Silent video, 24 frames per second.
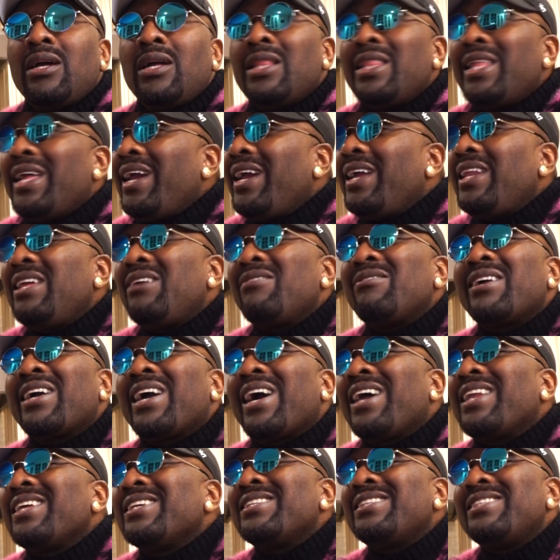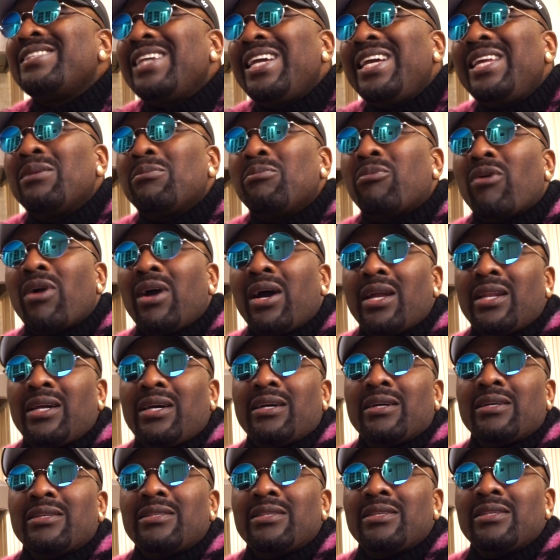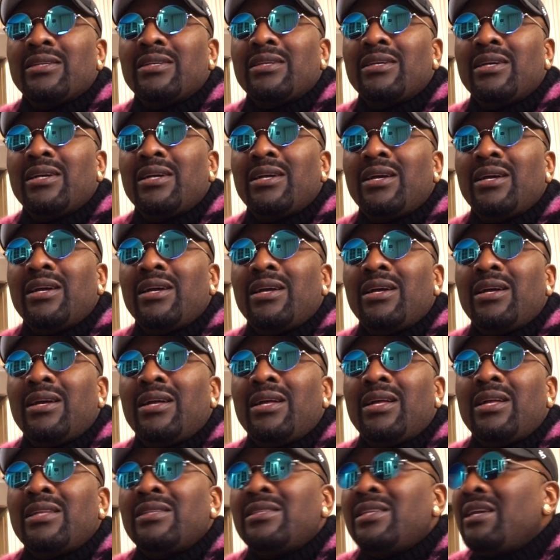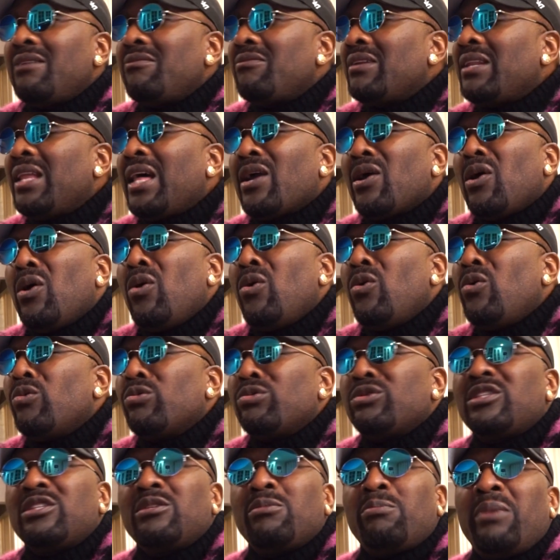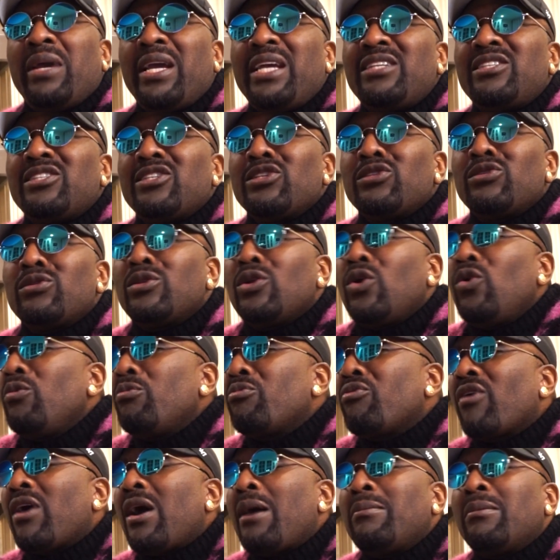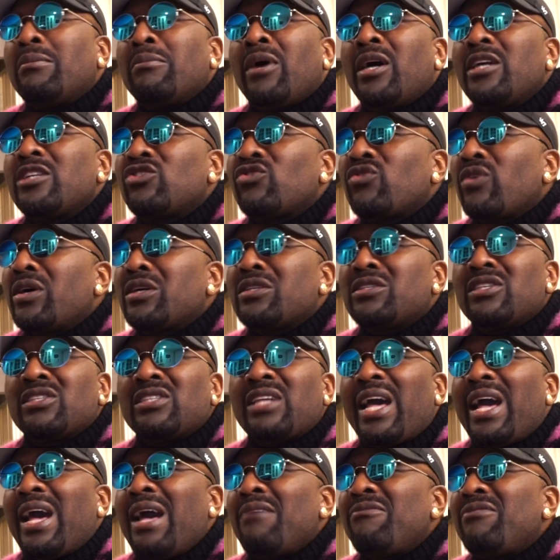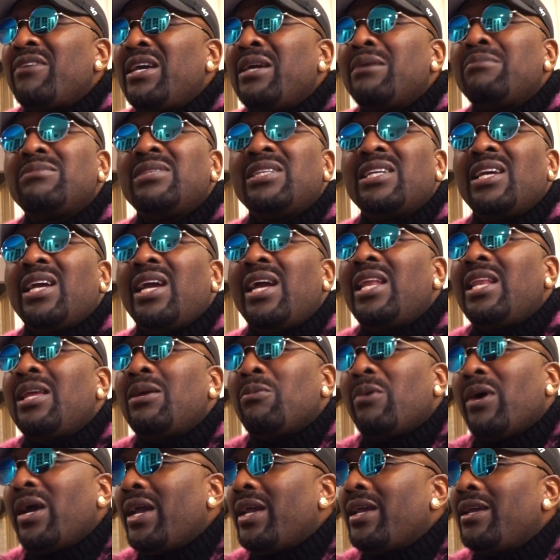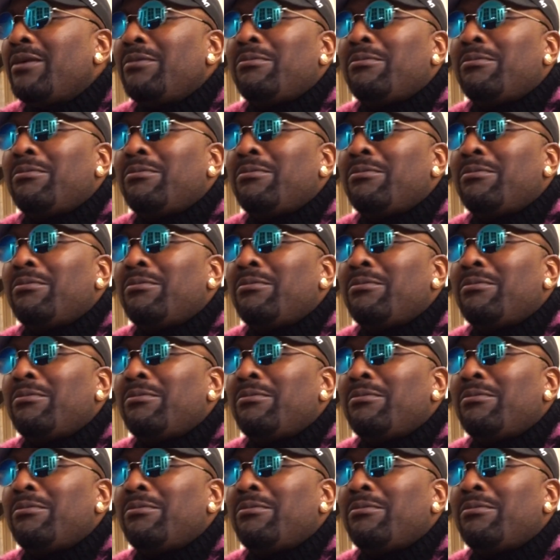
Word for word: They ain't even got to see the product. David like, oh, space is no problem. Our trucks is half empty anyway.